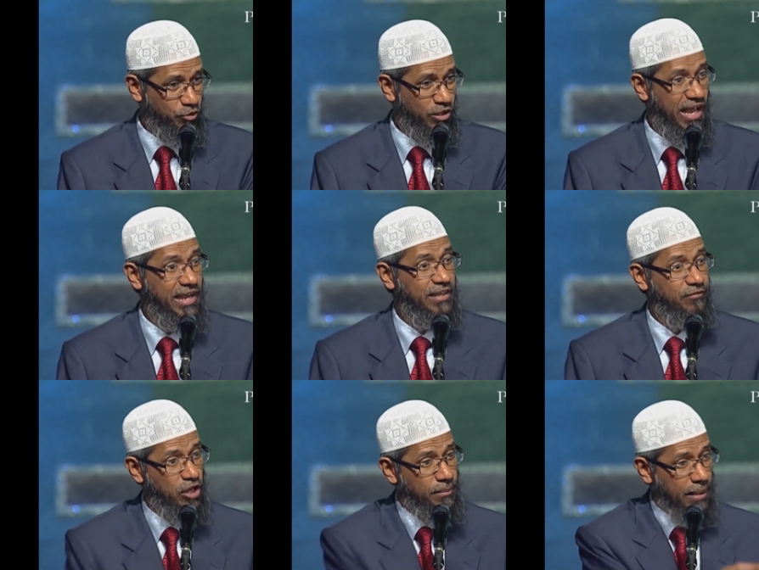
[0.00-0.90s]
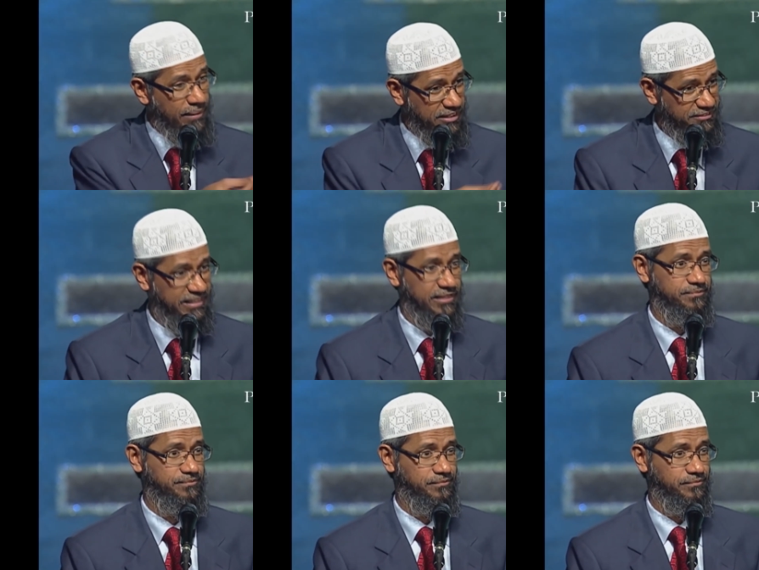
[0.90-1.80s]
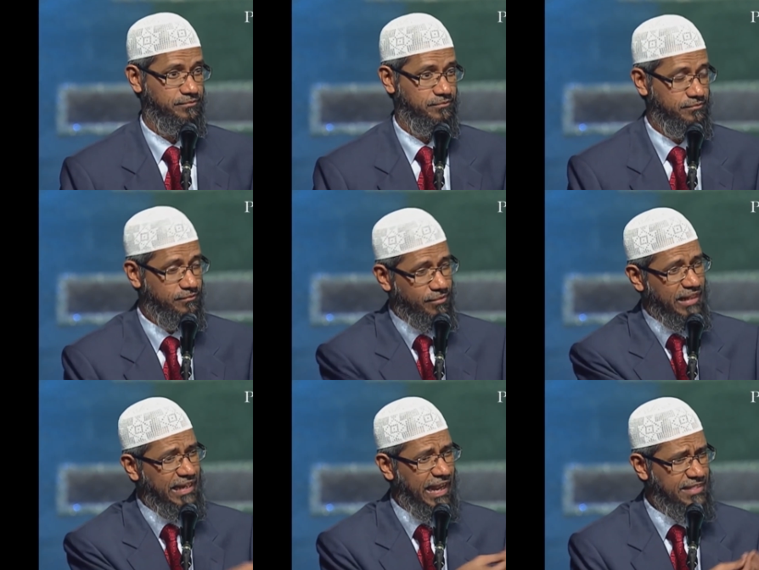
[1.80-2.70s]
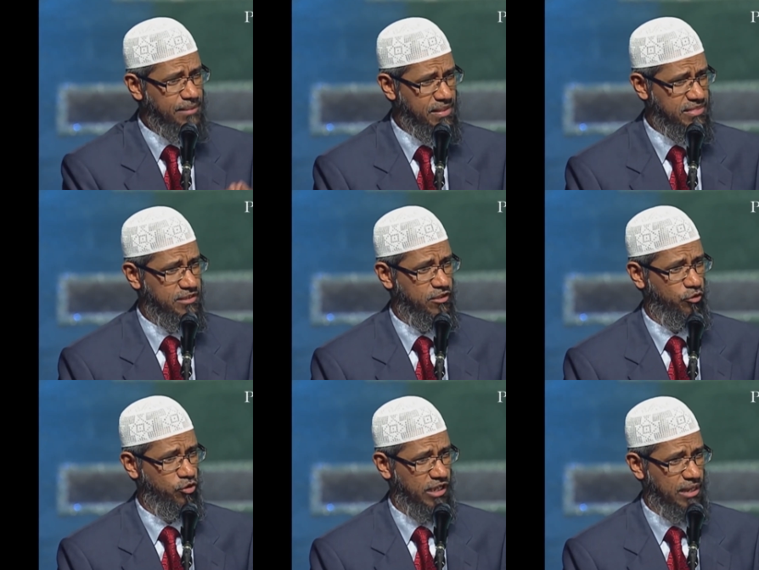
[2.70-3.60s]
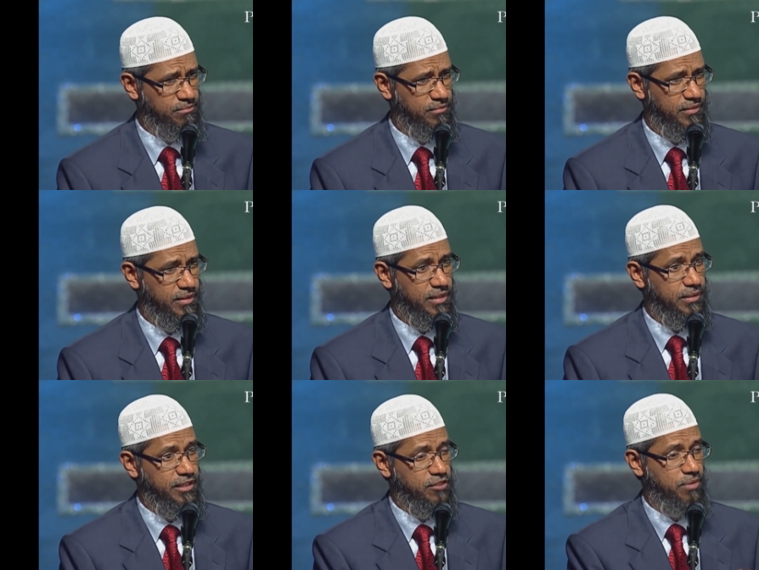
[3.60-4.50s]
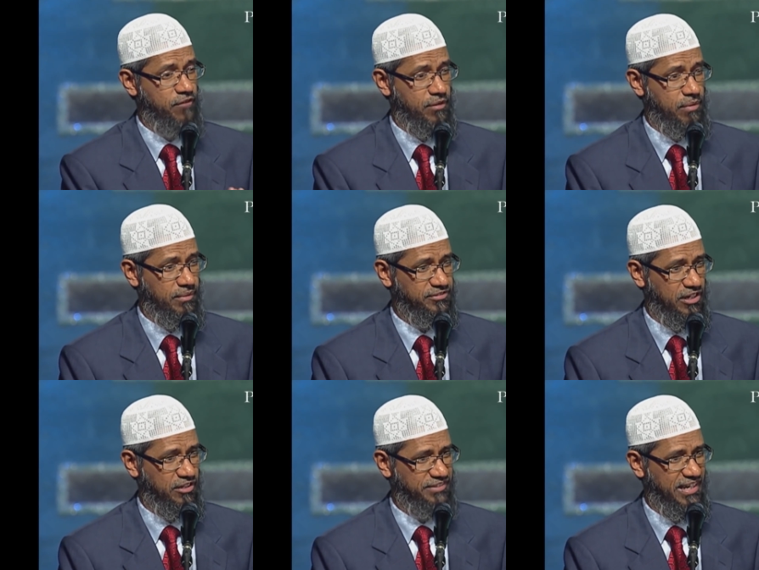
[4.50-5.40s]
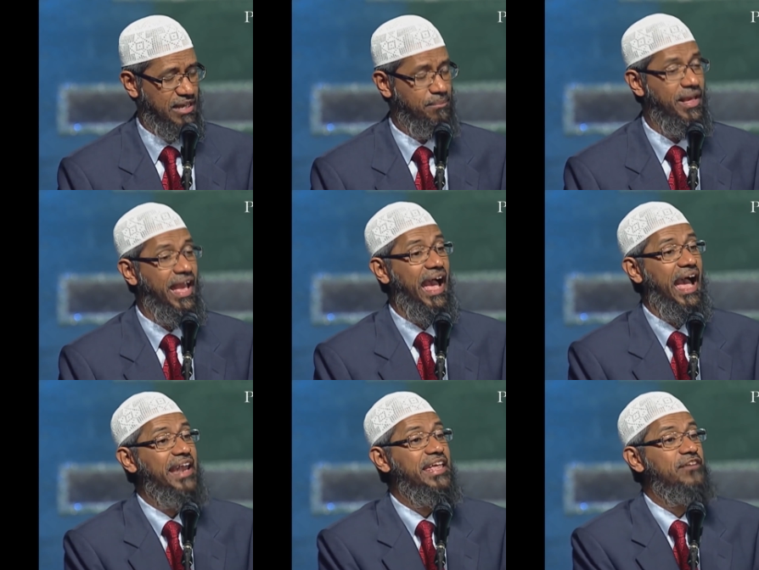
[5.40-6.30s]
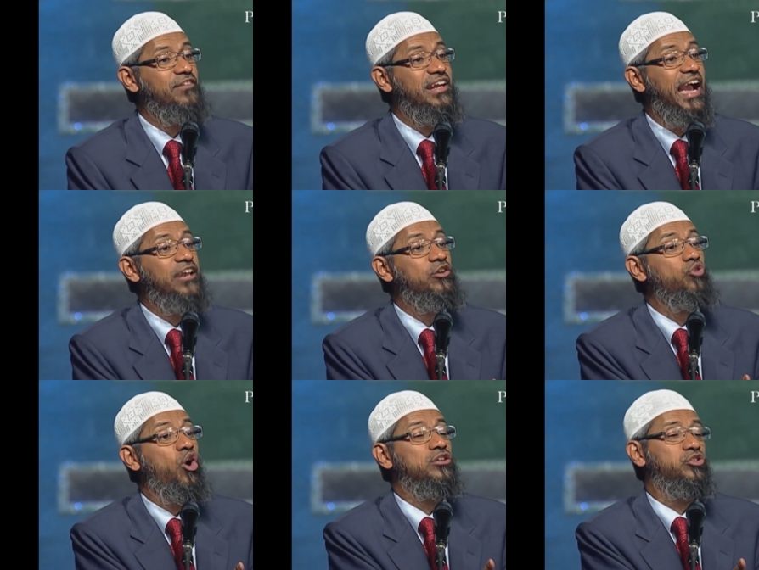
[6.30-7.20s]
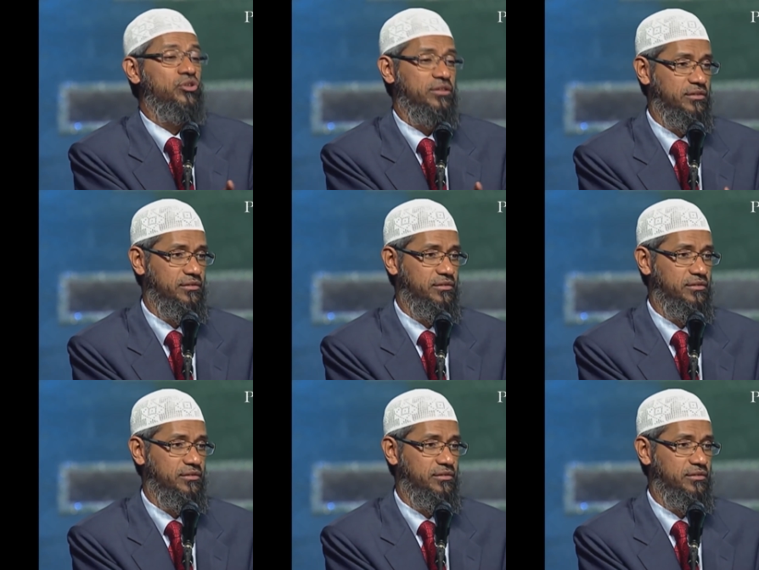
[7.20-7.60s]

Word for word: Quran, even your Bible is saying that another messenger is going to come. He's Prophet Muhammad and he will guide you to all truth.